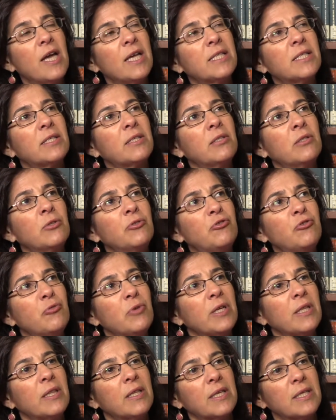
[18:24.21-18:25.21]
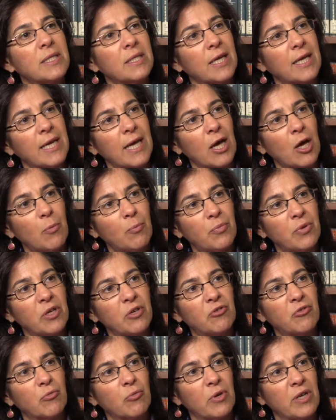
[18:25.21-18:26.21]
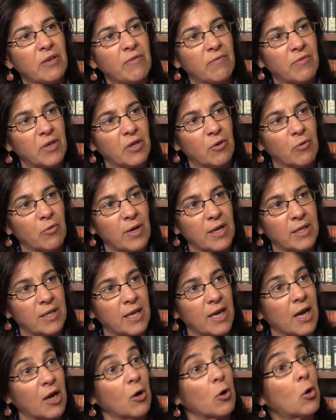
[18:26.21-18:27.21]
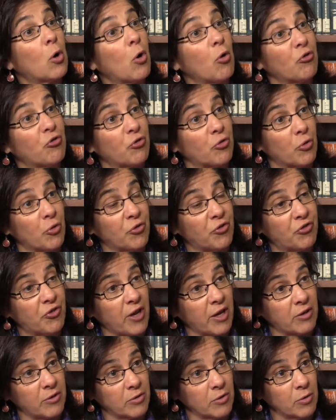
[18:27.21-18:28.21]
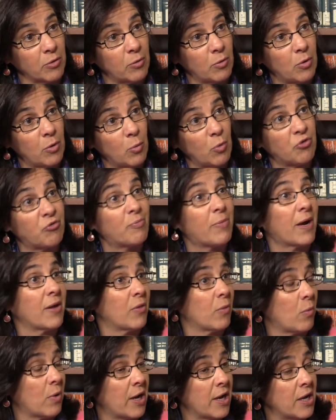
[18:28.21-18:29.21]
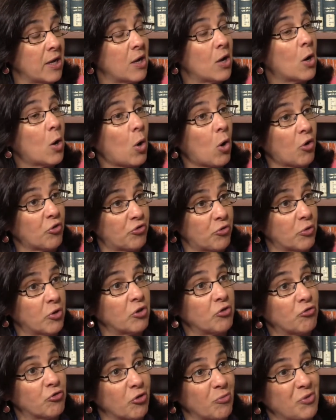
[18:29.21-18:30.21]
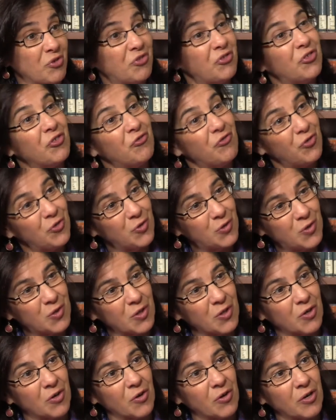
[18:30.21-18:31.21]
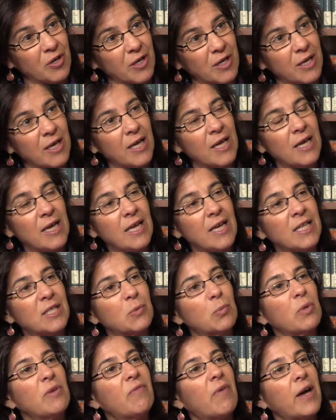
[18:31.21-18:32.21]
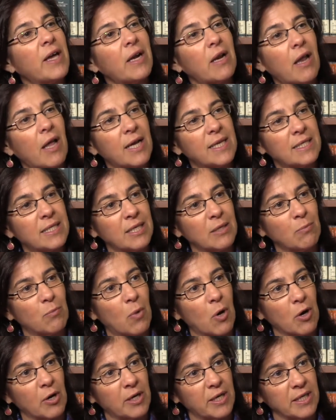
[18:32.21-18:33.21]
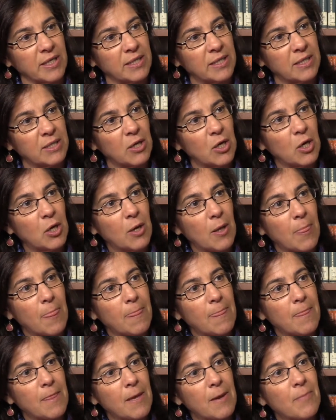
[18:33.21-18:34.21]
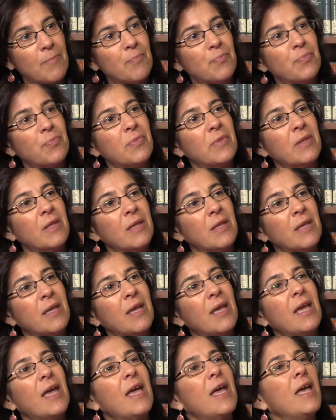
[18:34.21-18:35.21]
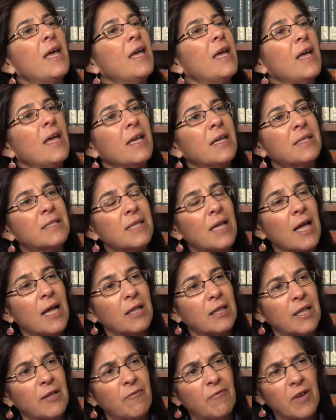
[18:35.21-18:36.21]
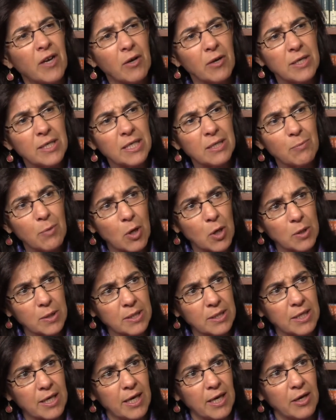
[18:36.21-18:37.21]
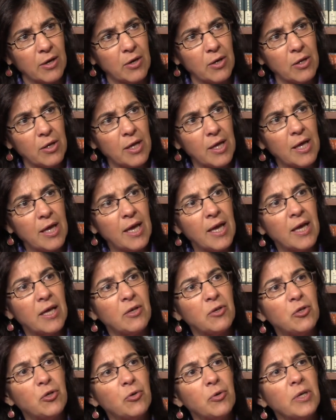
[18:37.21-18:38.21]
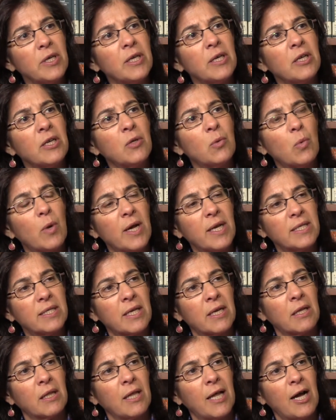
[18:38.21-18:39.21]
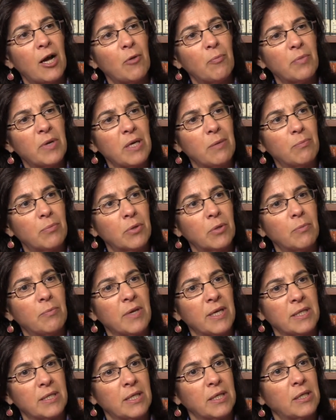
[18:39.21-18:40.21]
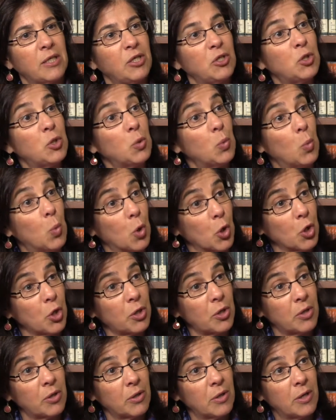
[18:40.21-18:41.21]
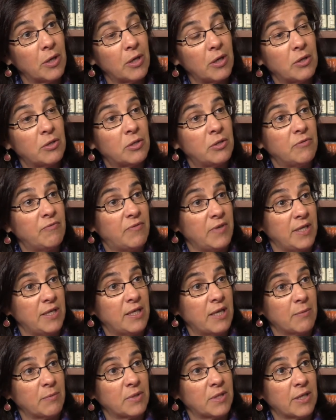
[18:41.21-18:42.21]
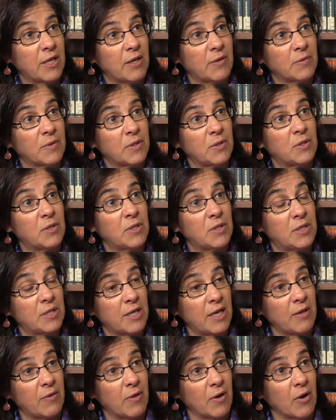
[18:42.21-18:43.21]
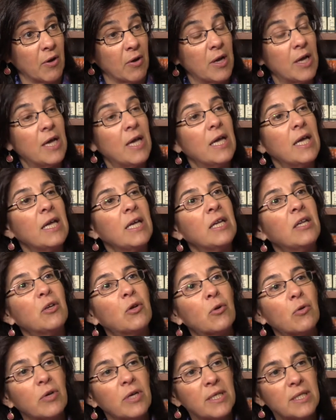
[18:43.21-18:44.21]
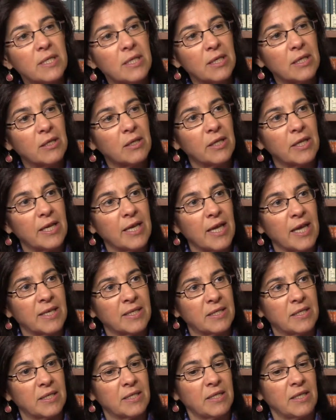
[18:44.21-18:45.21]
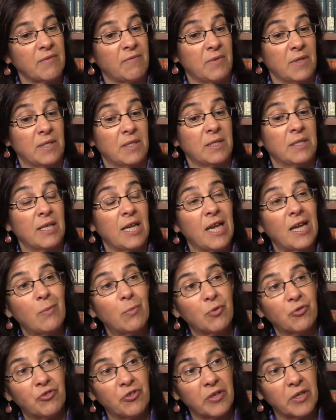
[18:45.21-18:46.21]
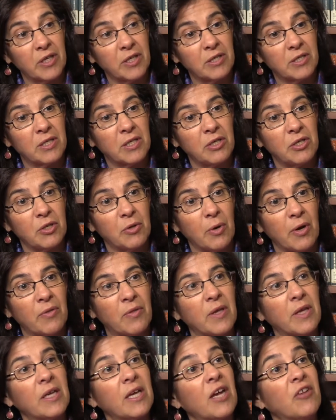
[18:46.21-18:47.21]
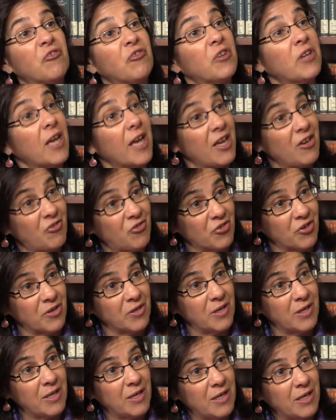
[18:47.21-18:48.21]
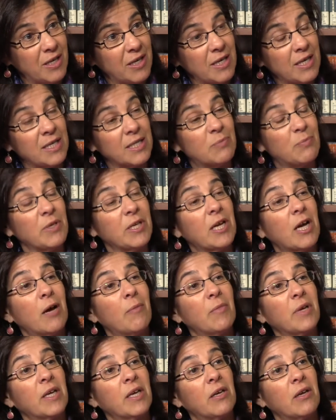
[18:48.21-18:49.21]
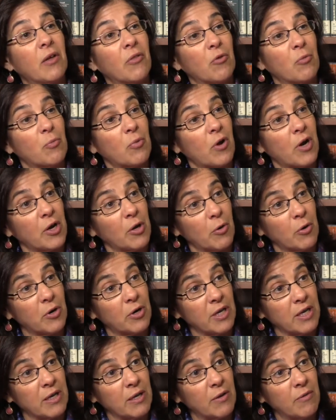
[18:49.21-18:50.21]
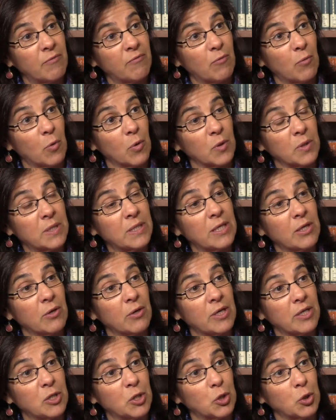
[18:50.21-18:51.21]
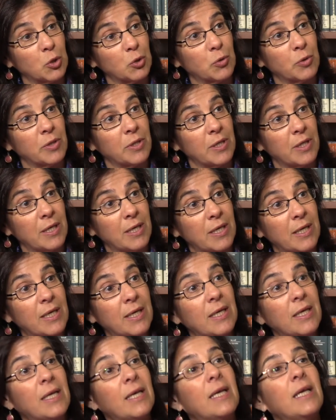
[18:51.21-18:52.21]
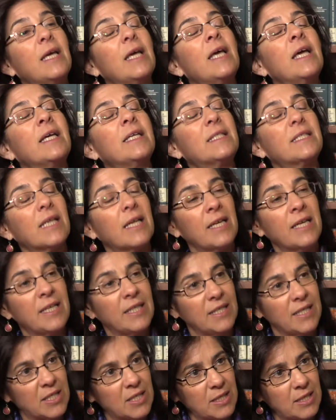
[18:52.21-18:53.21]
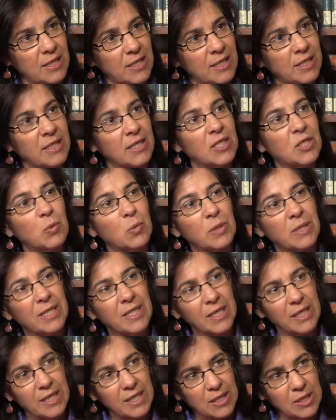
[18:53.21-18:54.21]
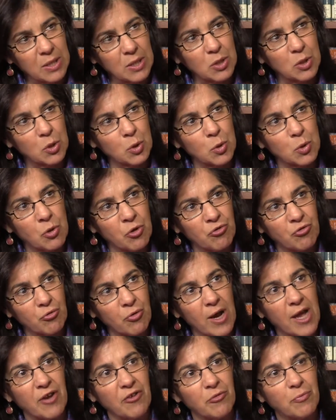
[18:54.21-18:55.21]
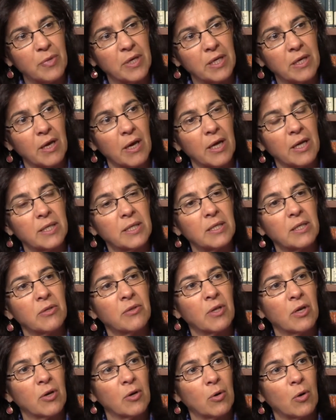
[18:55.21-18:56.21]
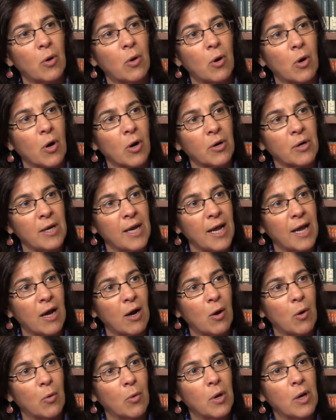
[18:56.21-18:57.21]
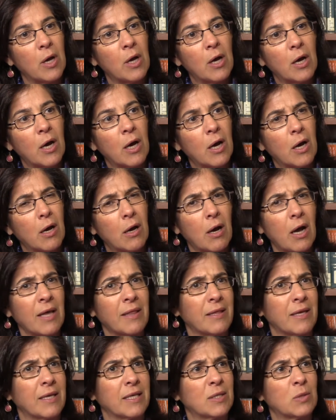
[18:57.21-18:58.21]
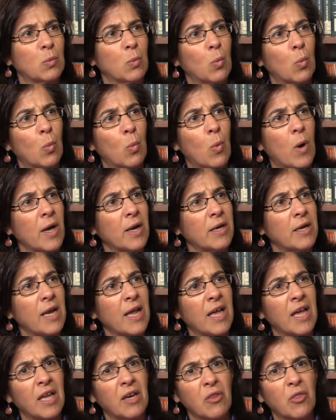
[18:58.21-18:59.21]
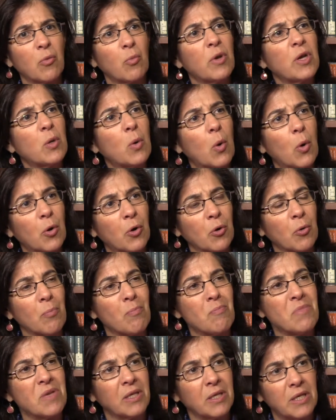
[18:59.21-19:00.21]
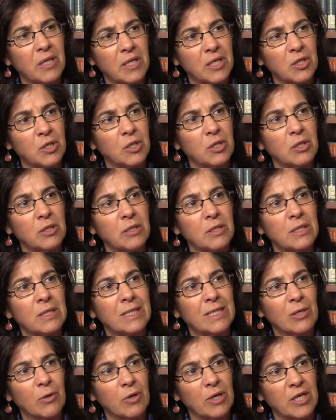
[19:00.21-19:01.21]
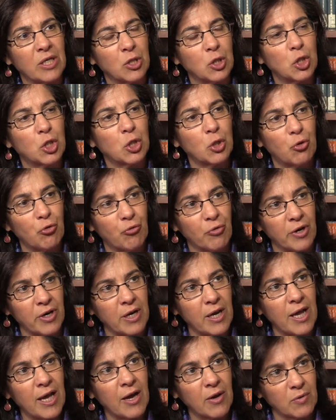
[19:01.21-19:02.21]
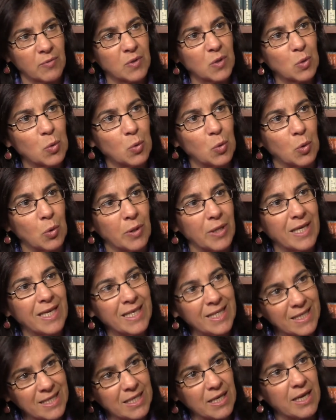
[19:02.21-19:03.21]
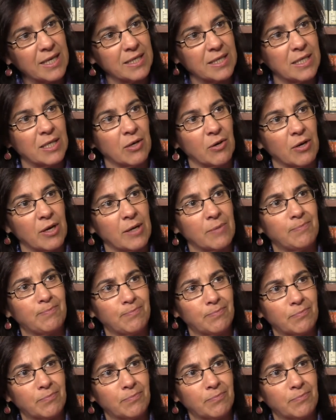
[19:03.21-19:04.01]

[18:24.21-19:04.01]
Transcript: It's doing things like helping to reinvigorate the agricultural sector, mm-hmm. which, by the way, also contributes to food security. Mm-hmm. It's revitalizing markets. So working in a way like local development. Exactly, very there. small scale, yeah. and doing it in ways that allow people basically to work, to feed themselves, and to stay there. Increasingly, as this, if this is able to continue, I think education mm-hmm. is becoming another priority for Syrian children. In this resilience. Uh, Exa- in this in this resilience yeah, uh, trend, yeah. because there are now, uh, I think it's one and three quarter million Syrian children out of school mm-hmm. Inside, inside, Syria.